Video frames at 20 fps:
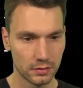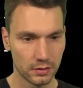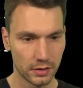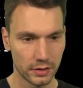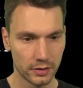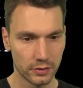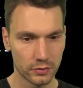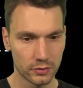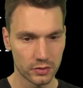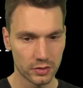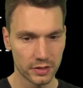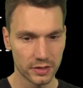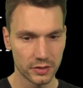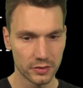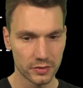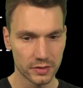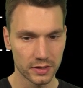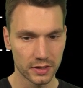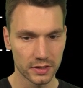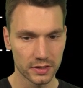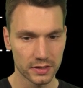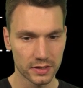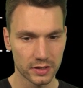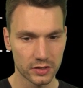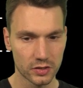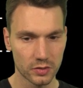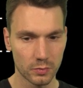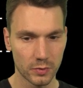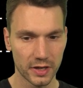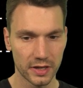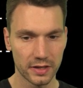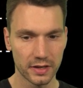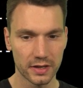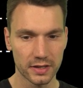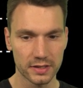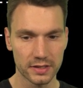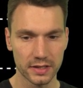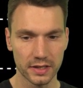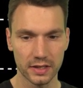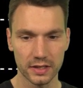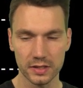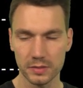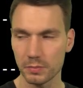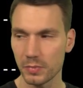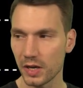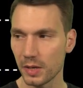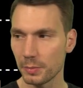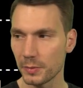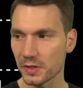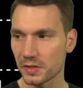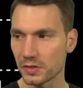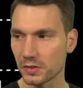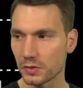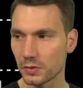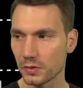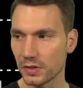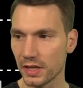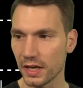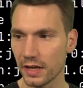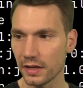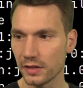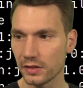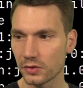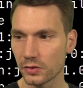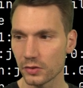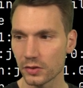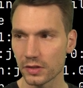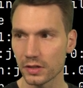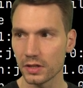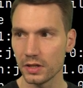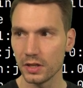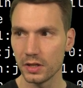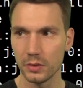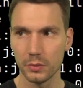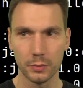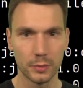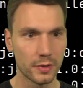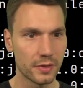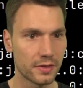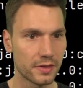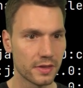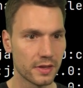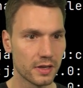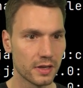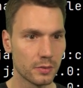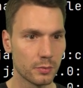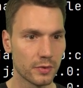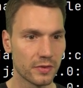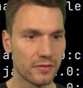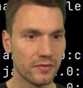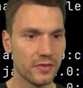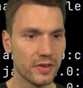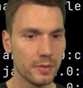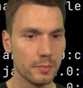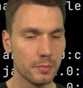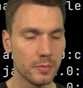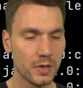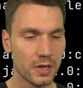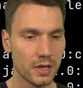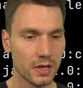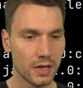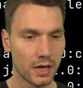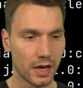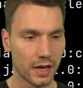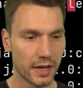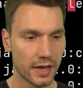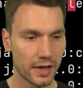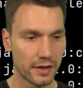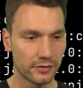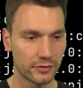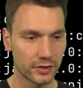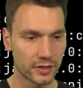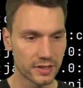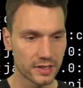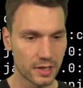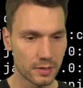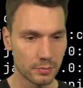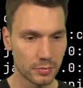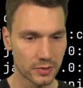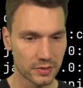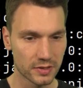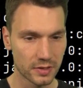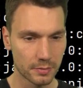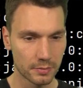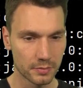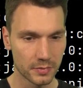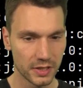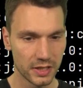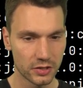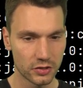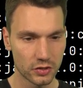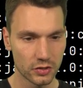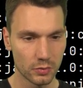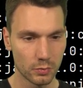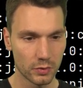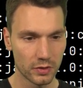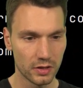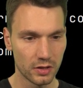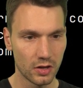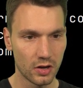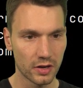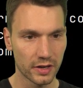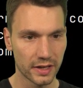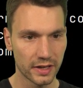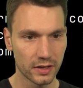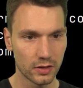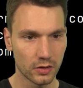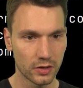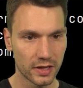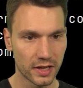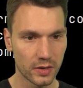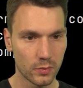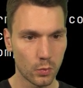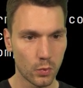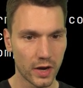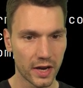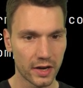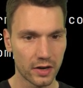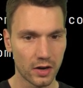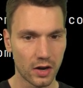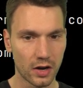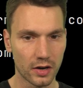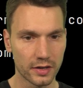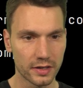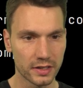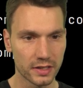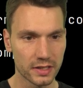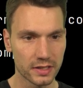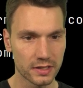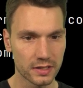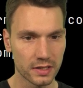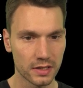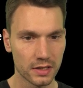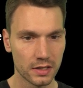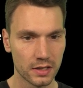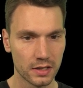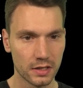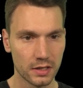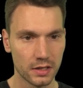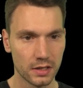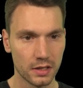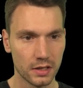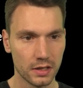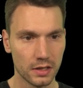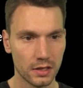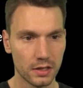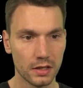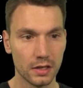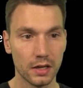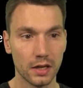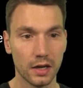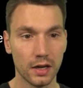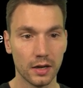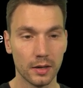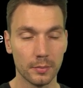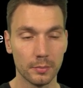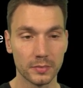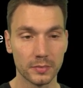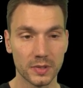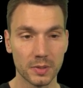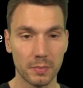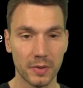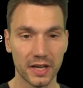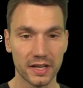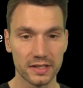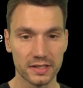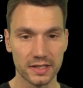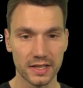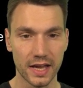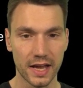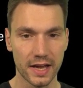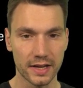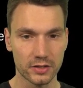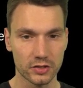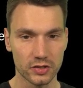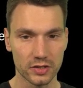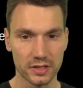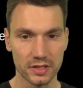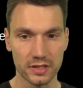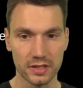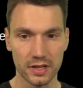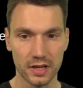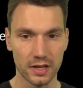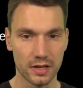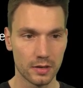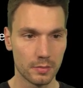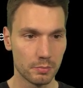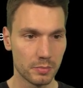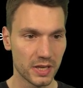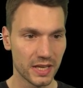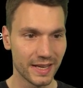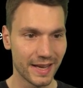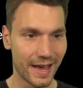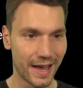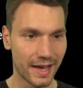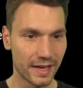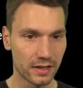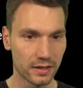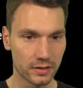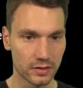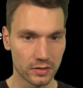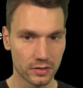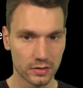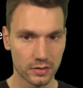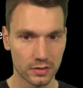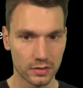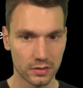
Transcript: I usually use it in such a way that I say, let's pipe this into the editor with Vim. I have, for example, some issue with logging. Okay, where are these dependency actually being added?